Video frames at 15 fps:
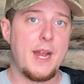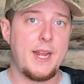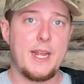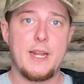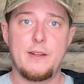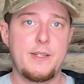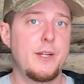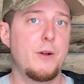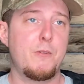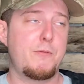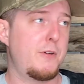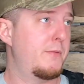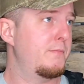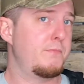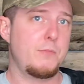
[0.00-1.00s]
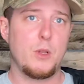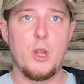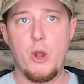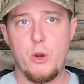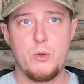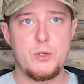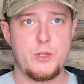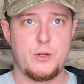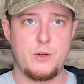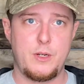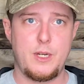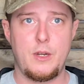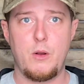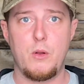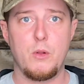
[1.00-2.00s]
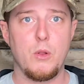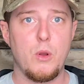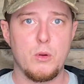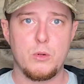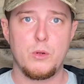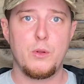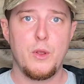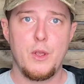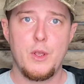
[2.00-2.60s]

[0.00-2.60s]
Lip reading: I get from Lowe's or a local